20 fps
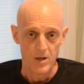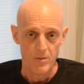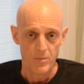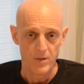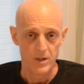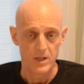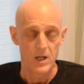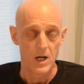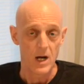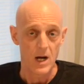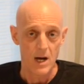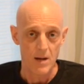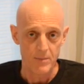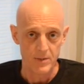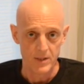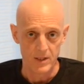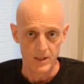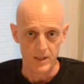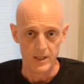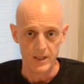But
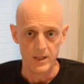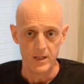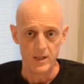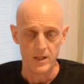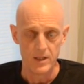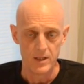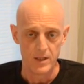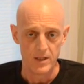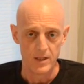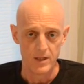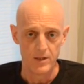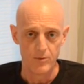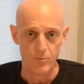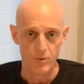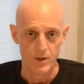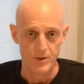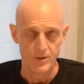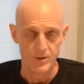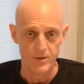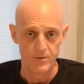commonly uh, it
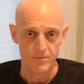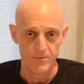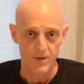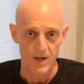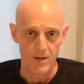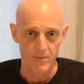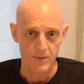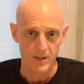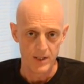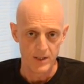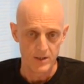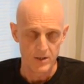runs in a family. An